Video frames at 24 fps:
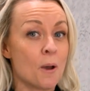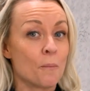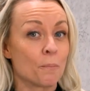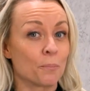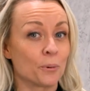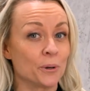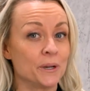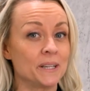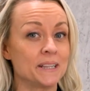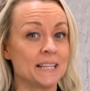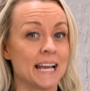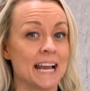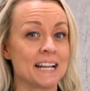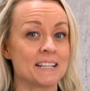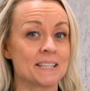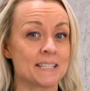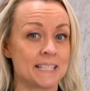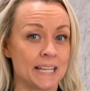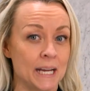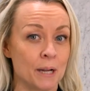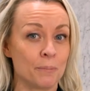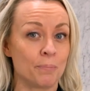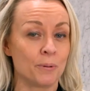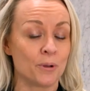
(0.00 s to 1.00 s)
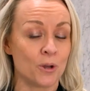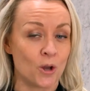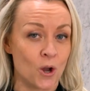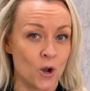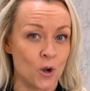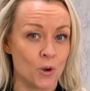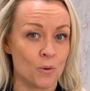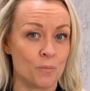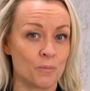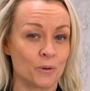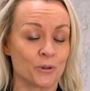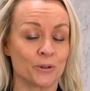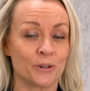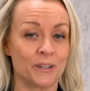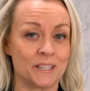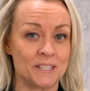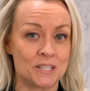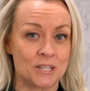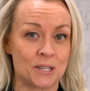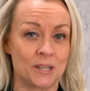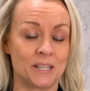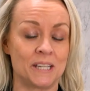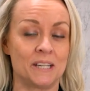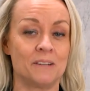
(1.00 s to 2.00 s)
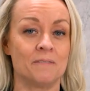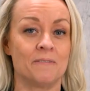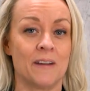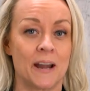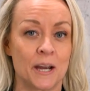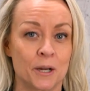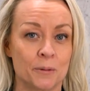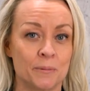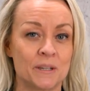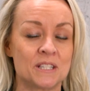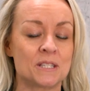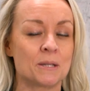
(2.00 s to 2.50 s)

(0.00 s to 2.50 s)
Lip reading: bring that sample home or into the environment